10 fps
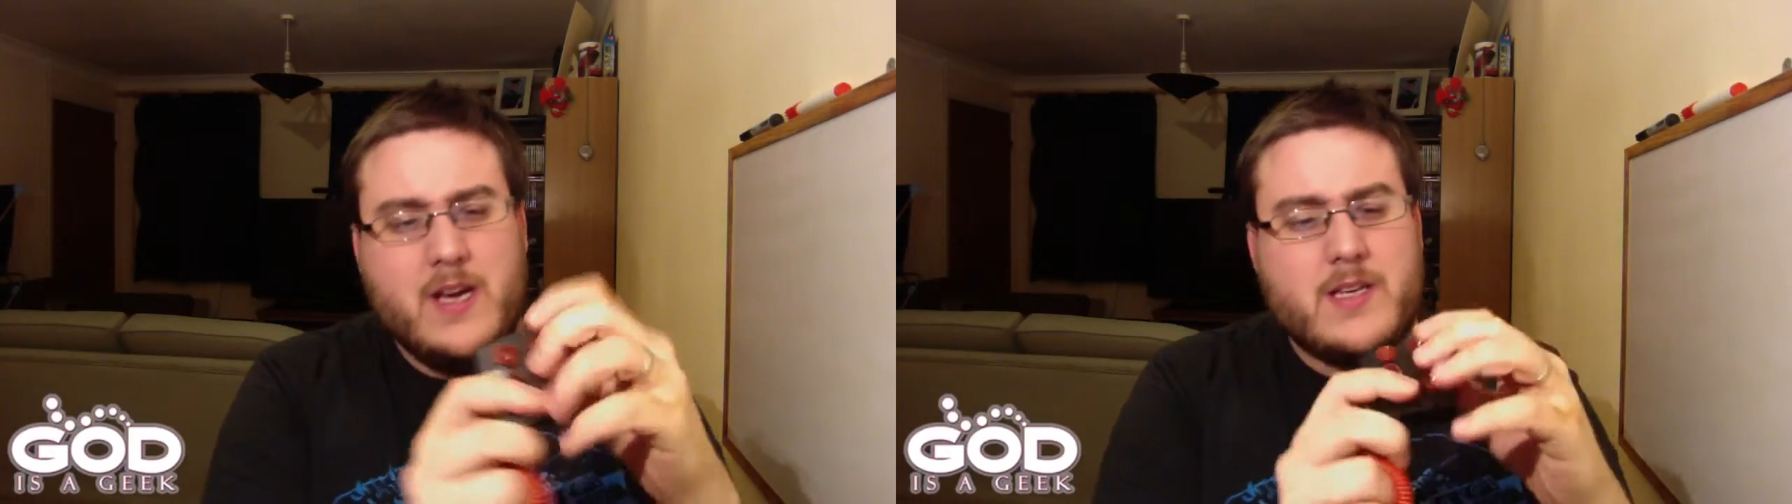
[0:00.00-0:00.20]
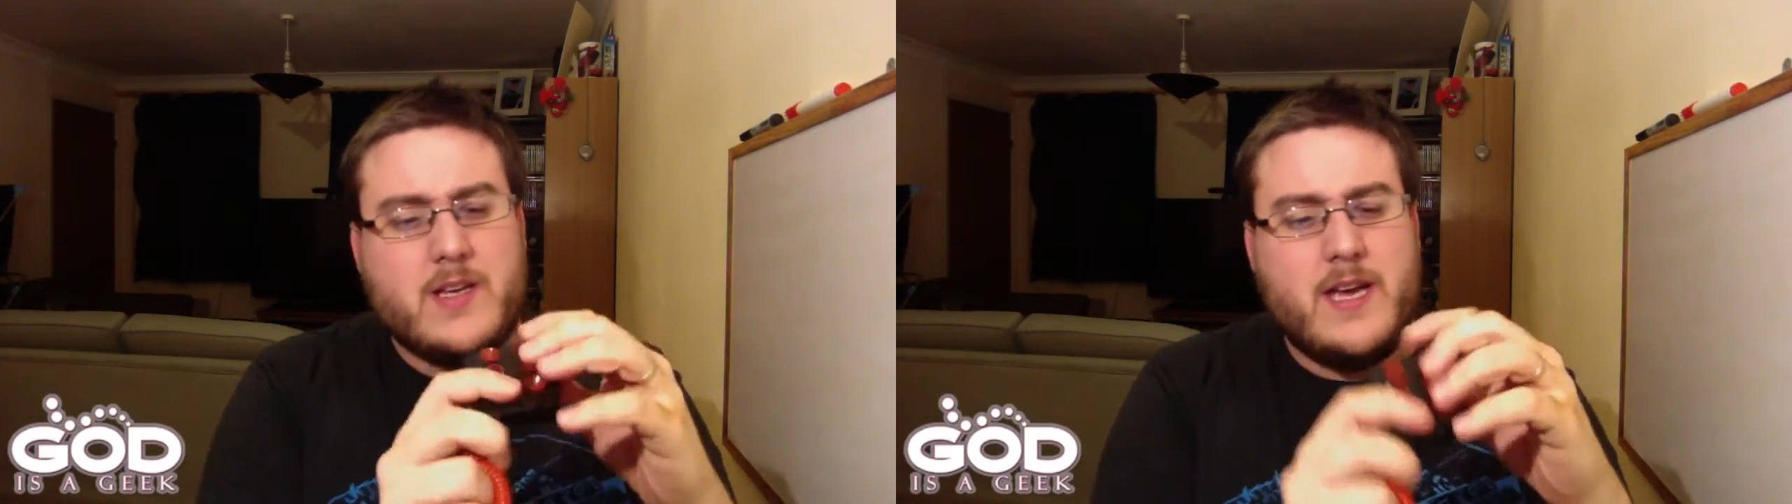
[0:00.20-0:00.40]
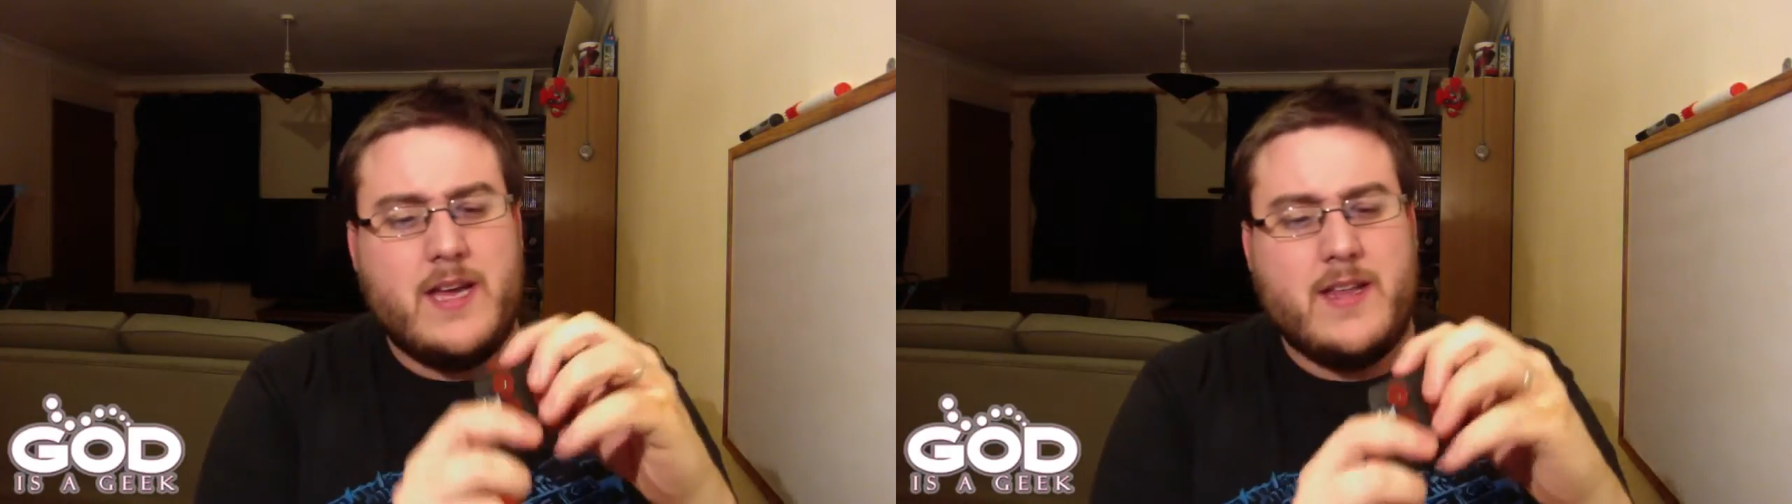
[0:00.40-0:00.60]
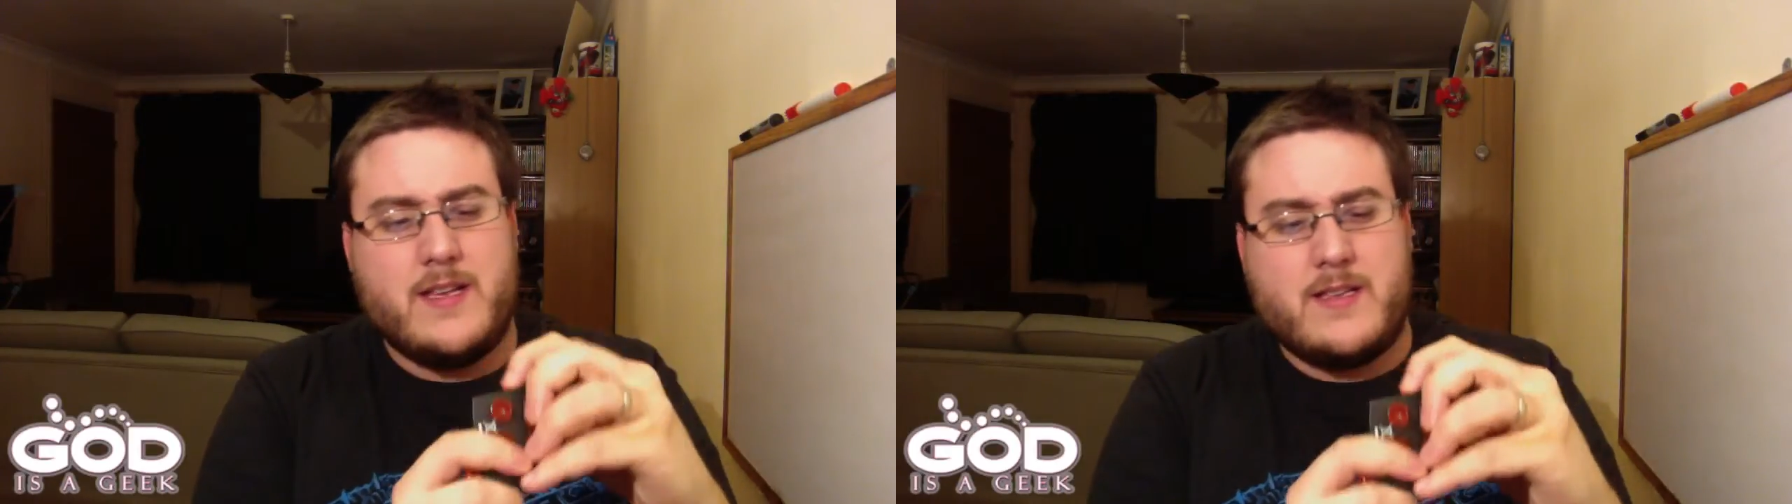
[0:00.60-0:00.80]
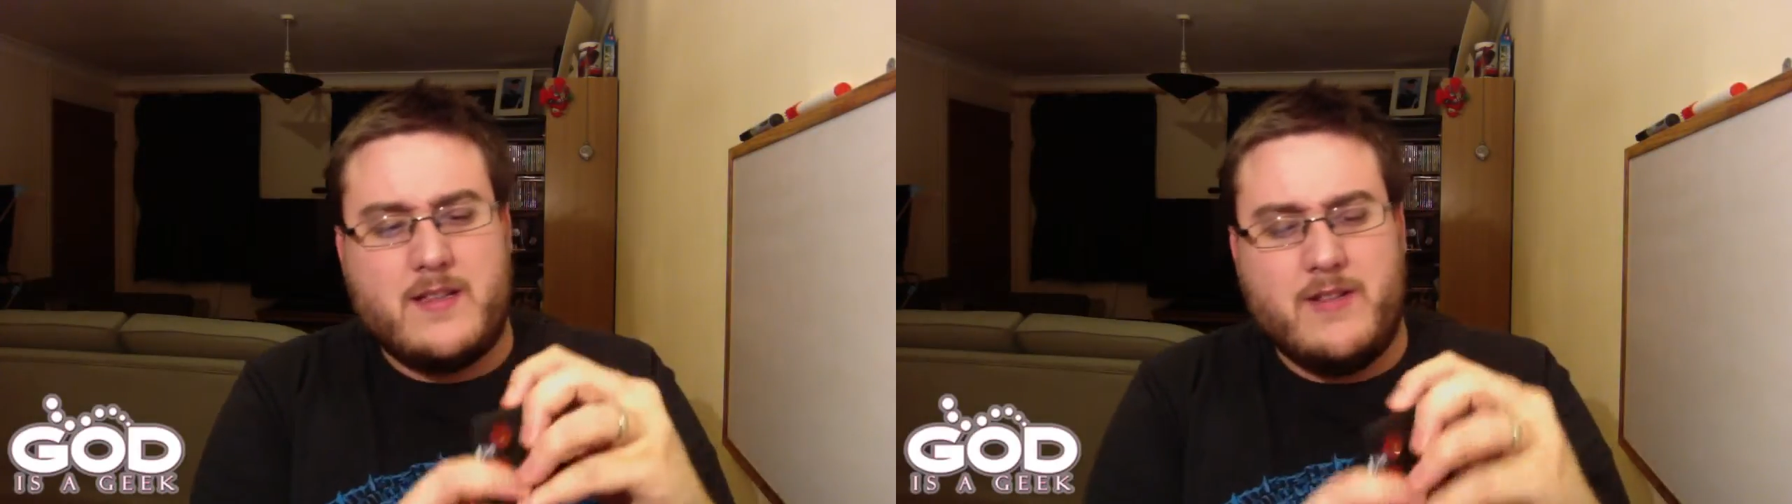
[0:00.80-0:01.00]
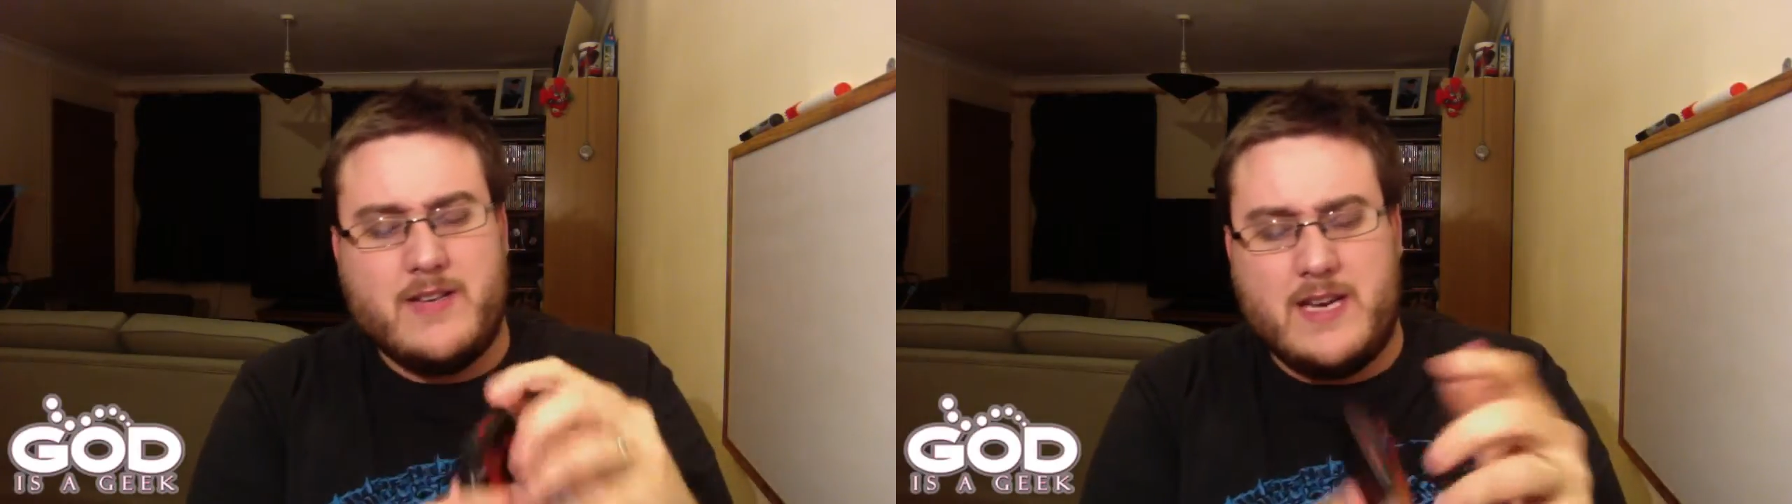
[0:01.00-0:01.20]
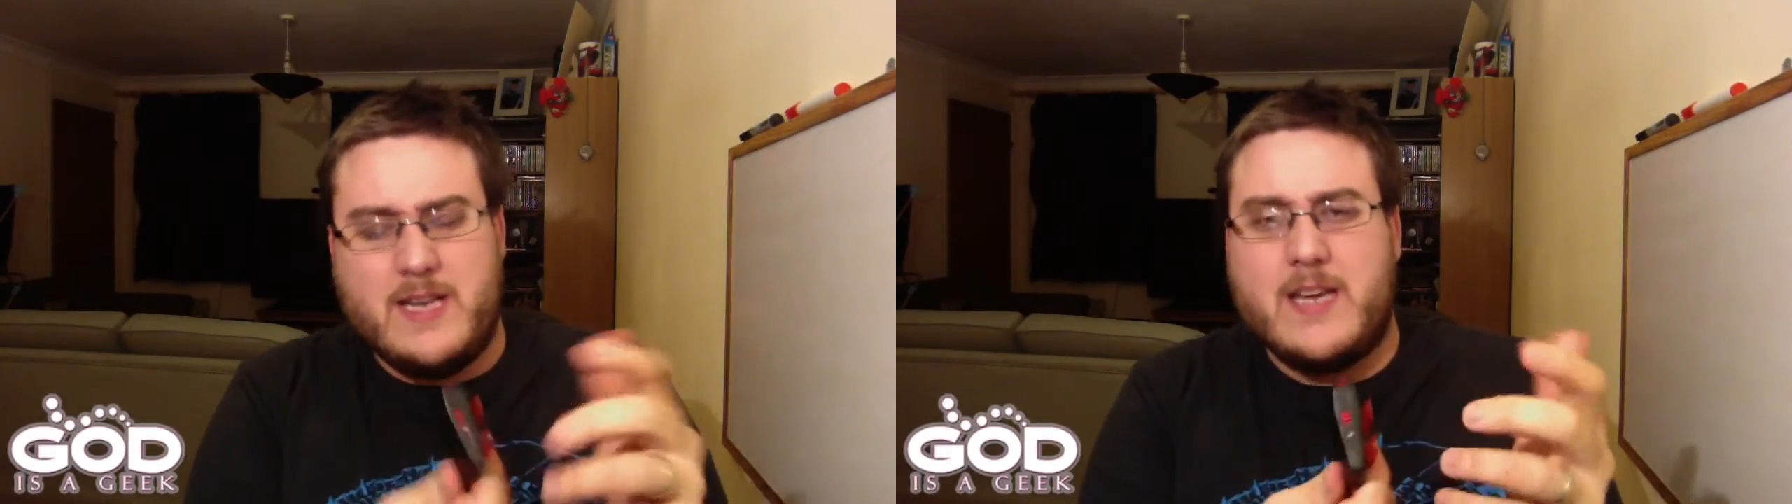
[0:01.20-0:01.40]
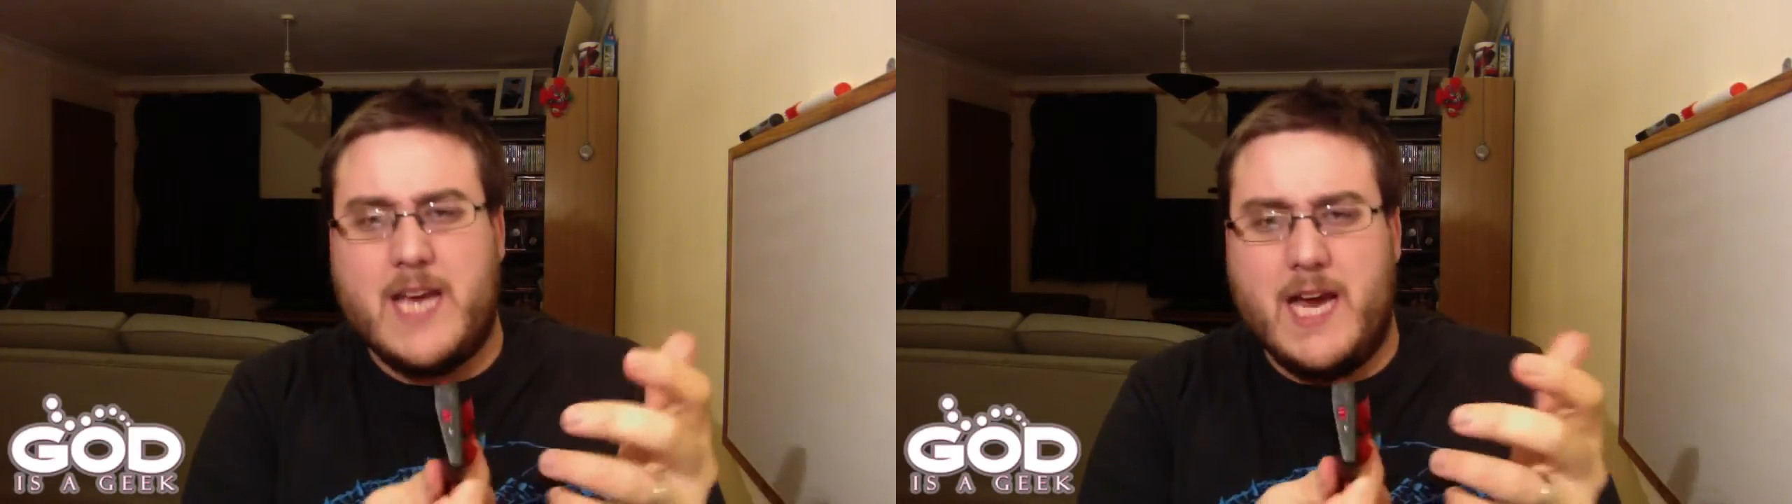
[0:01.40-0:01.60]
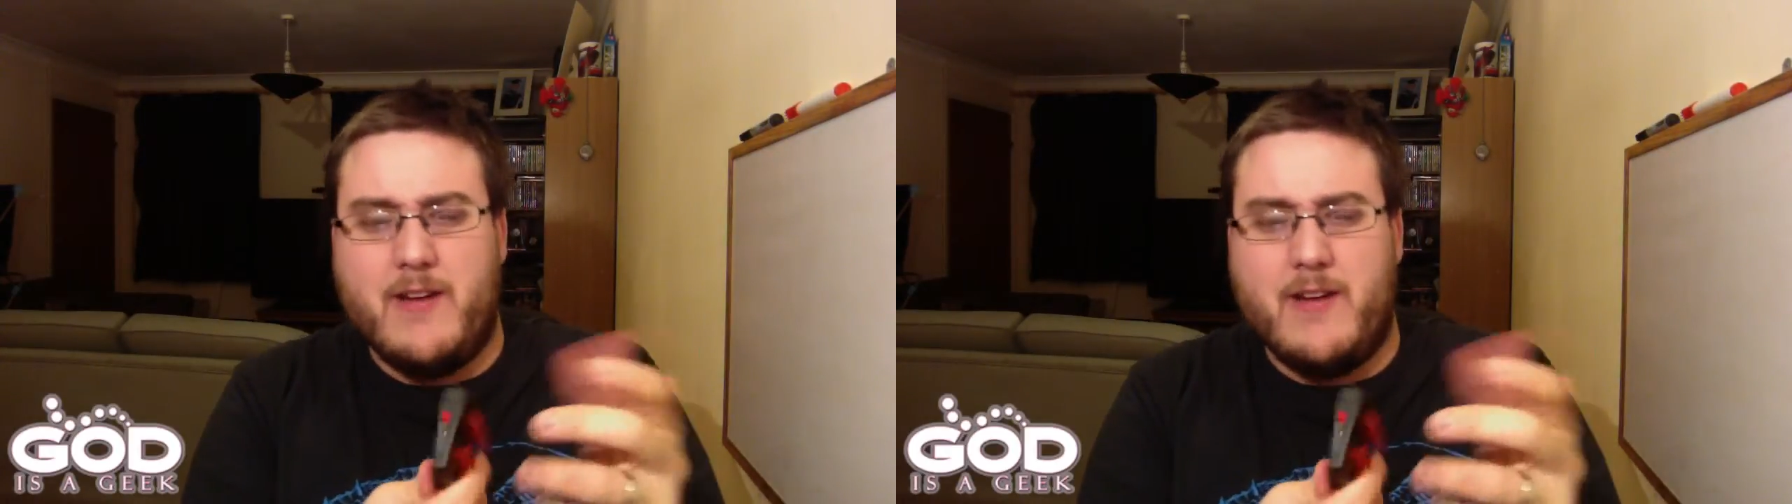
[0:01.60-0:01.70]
So yeah, there is an indicator